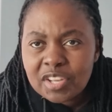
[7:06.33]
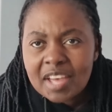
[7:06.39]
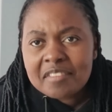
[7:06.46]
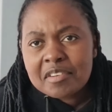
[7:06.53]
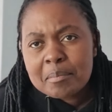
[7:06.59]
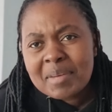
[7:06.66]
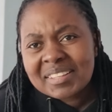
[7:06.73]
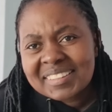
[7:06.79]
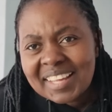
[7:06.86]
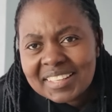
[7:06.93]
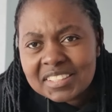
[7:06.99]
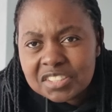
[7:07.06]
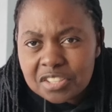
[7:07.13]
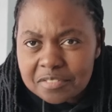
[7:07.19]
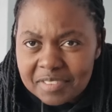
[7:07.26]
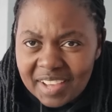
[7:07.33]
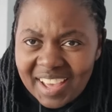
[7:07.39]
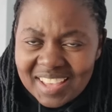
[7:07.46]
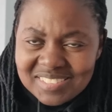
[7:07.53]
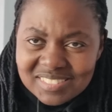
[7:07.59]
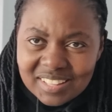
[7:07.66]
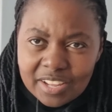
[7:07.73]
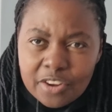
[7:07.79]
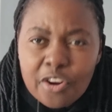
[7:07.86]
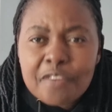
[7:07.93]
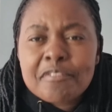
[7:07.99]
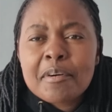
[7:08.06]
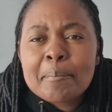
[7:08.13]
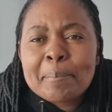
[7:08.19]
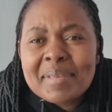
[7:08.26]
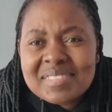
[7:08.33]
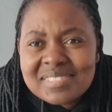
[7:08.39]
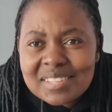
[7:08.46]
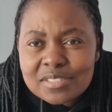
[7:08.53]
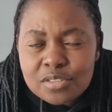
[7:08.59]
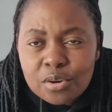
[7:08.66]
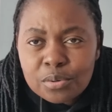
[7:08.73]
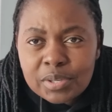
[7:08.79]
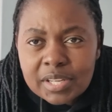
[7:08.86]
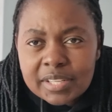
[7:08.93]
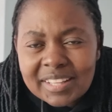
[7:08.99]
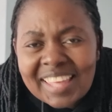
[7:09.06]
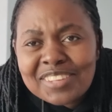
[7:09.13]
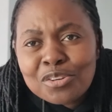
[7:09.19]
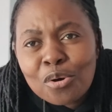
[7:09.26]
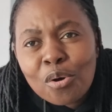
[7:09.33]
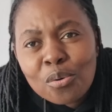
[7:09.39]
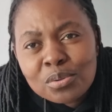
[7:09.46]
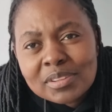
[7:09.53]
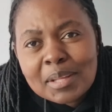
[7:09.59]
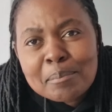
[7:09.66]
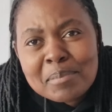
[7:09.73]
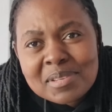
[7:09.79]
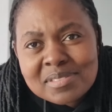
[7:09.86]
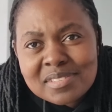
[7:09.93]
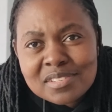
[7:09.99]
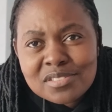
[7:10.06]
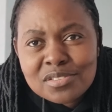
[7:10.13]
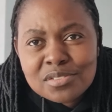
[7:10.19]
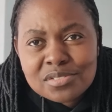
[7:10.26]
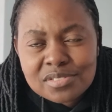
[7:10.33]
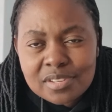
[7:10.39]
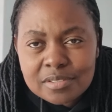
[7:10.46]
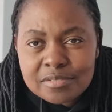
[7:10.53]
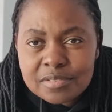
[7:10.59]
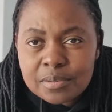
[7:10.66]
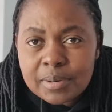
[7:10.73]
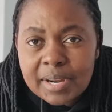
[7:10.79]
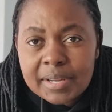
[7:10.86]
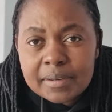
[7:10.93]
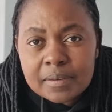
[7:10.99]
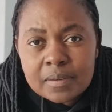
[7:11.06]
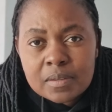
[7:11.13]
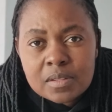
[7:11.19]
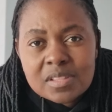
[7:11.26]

to have a mentality of a hustler, of a business owner, like you own the business yourself, right?